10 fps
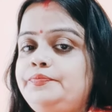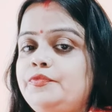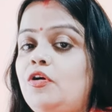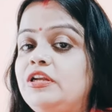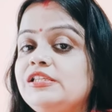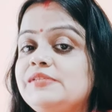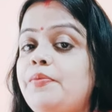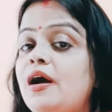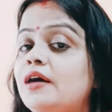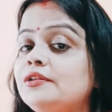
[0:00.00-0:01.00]
on his
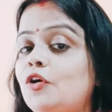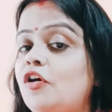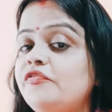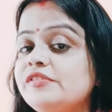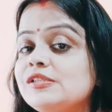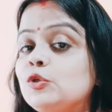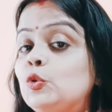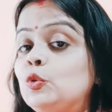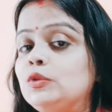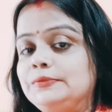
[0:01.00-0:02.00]
path of school.